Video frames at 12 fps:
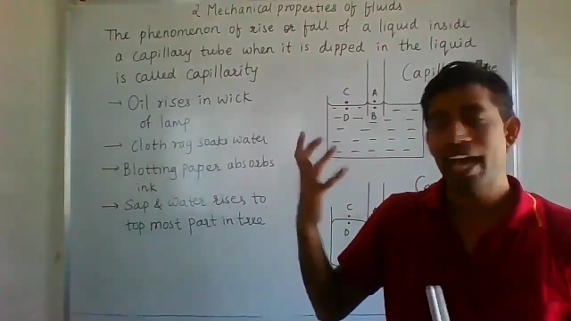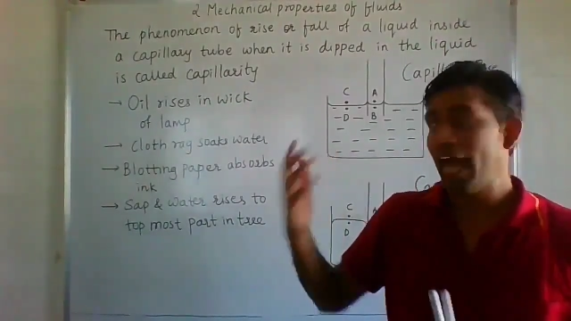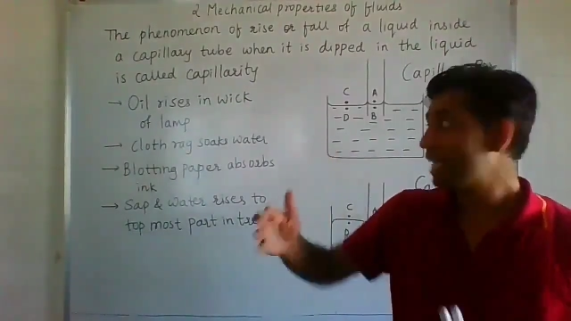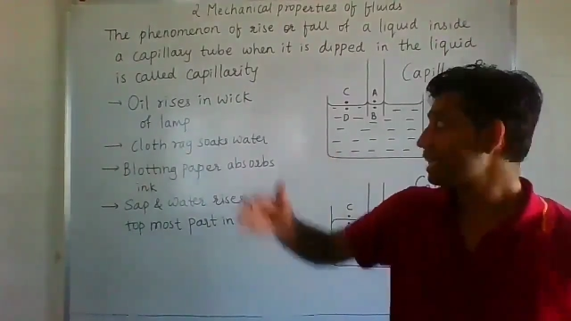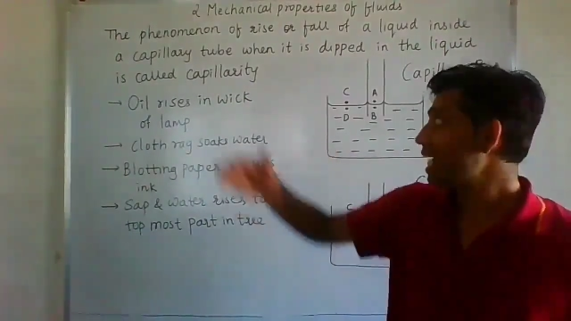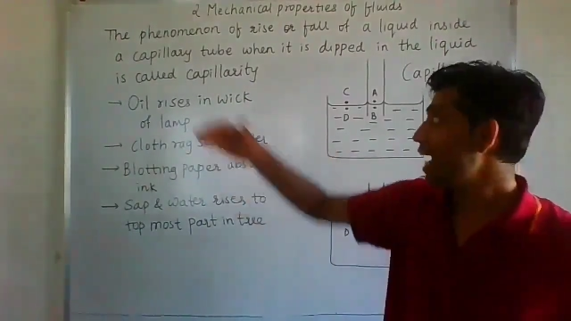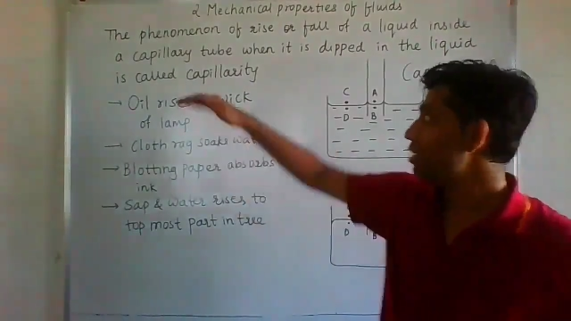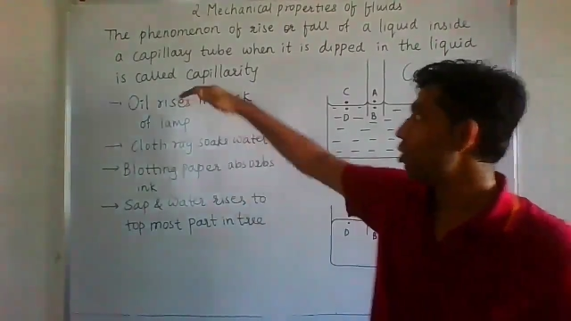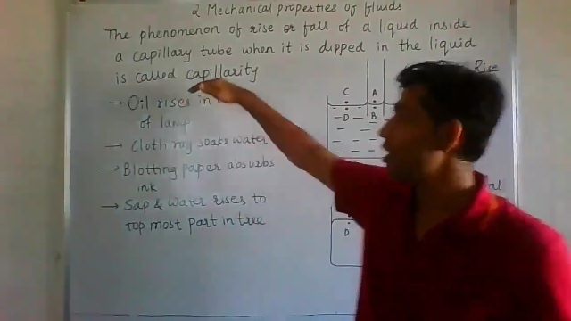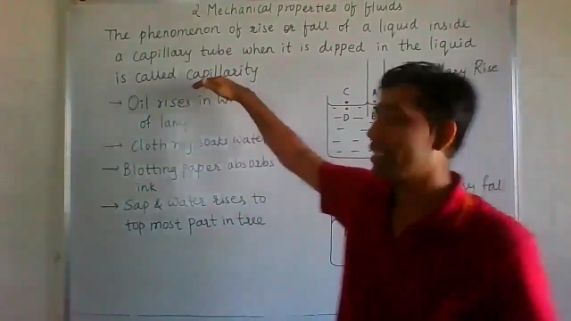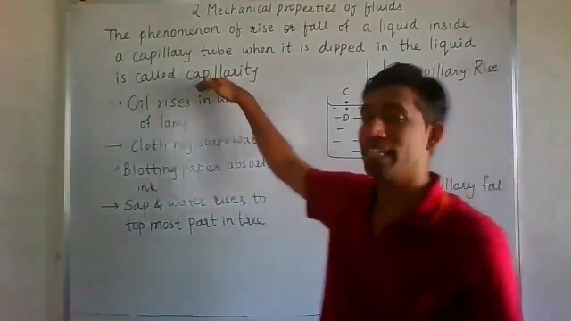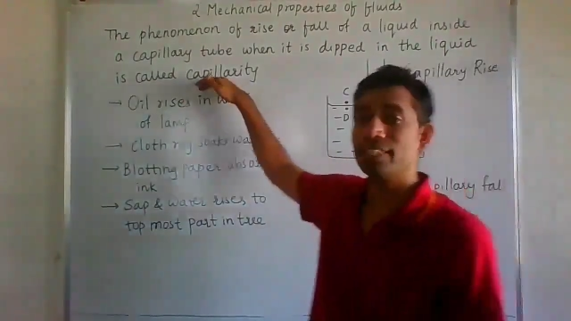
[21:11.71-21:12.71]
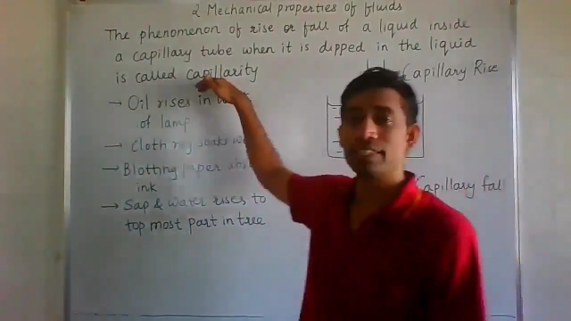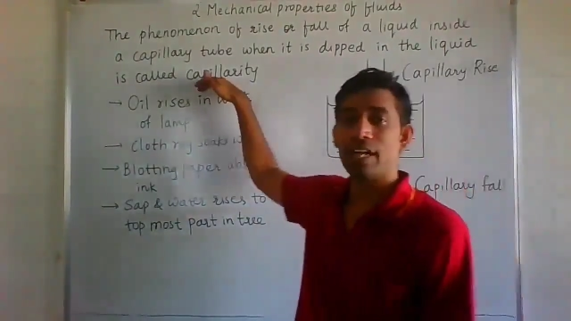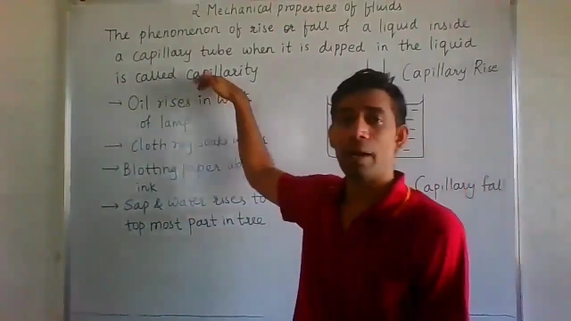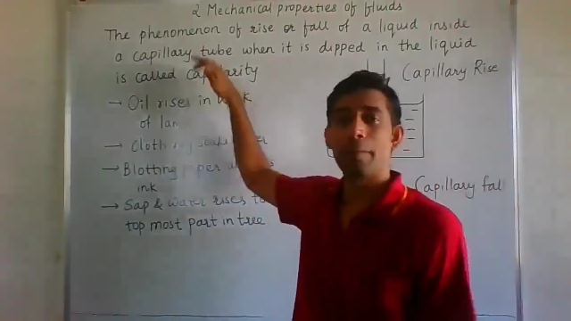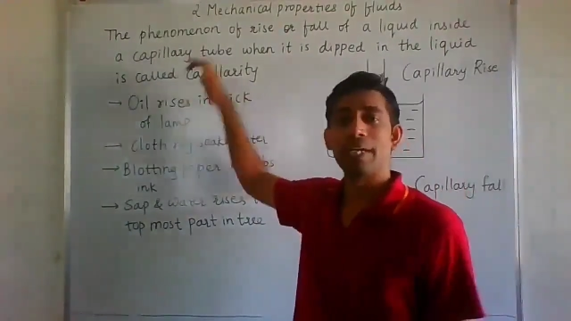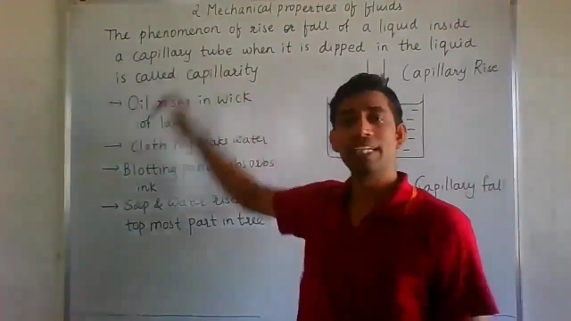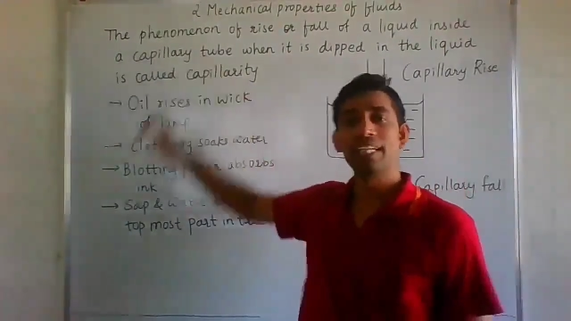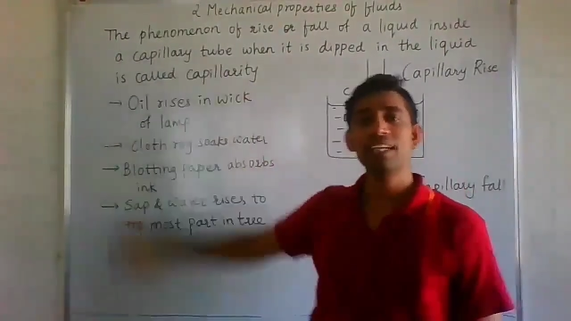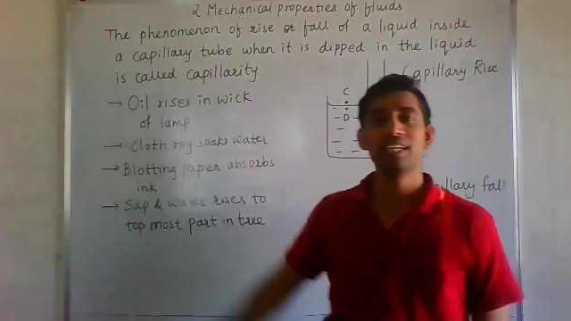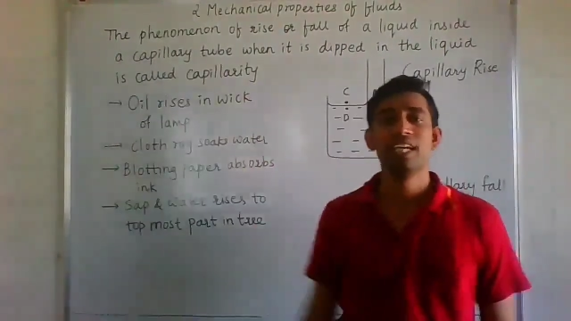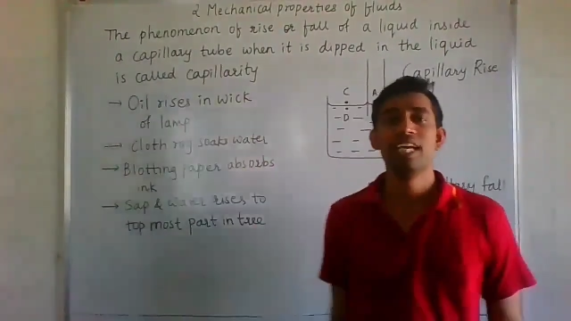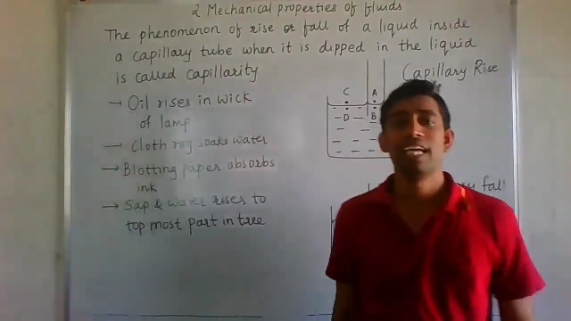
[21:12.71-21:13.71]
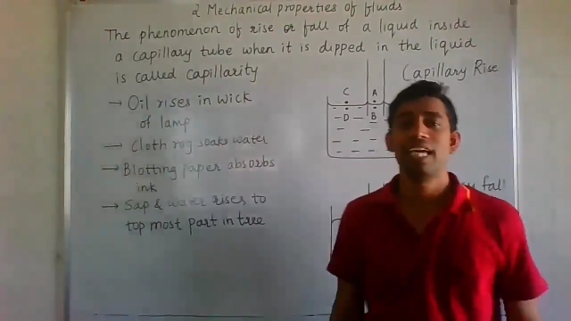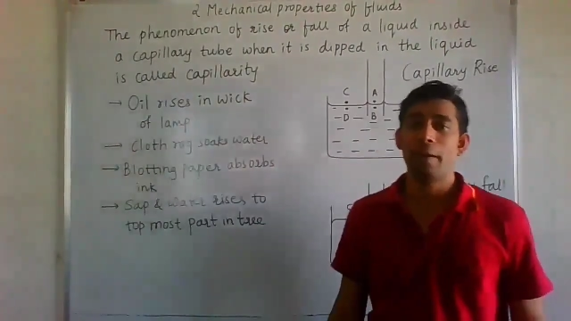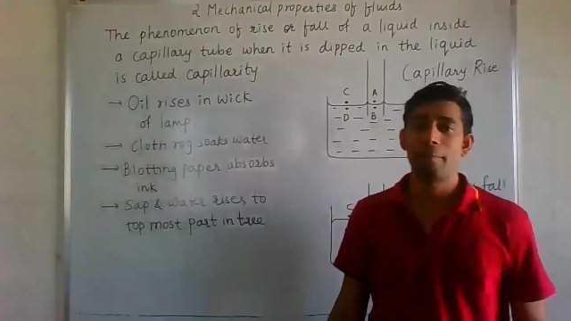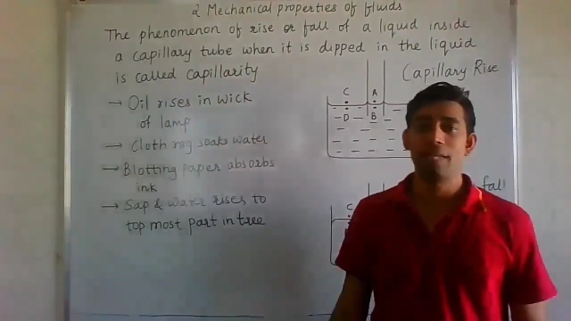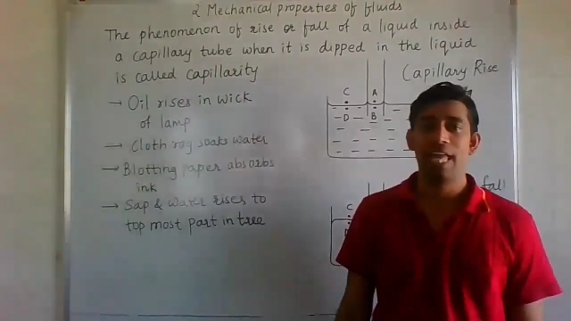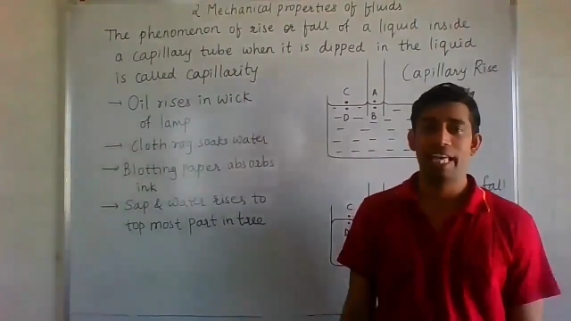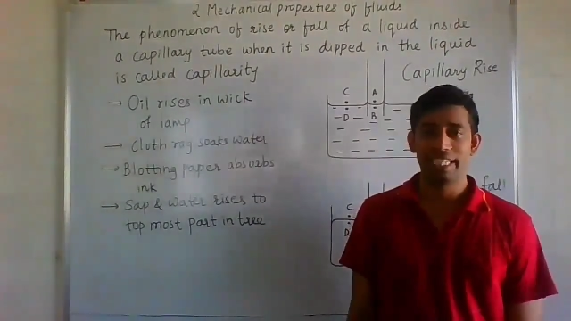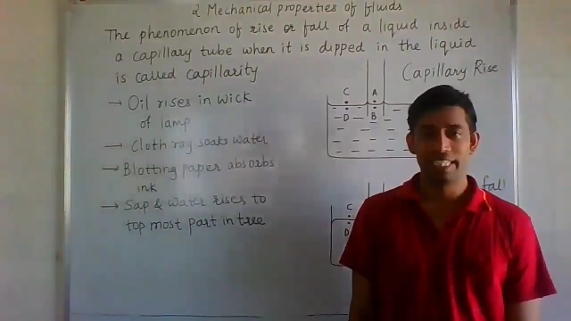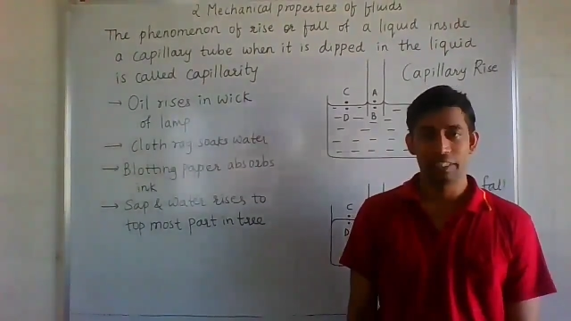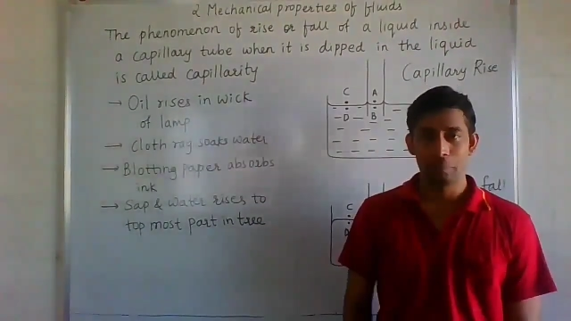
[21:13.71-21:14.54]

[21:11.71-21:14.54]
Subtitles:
and that all things come under capillarity.